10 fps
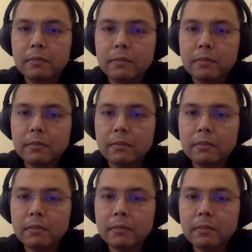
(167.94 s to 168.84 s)

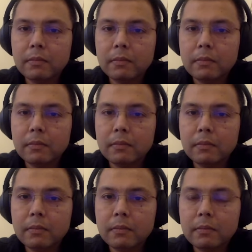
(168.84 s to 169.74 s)

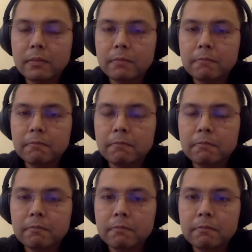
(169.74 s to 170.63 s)

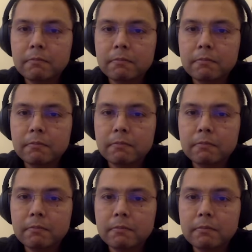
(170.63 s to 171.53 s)
The person shown says nothing.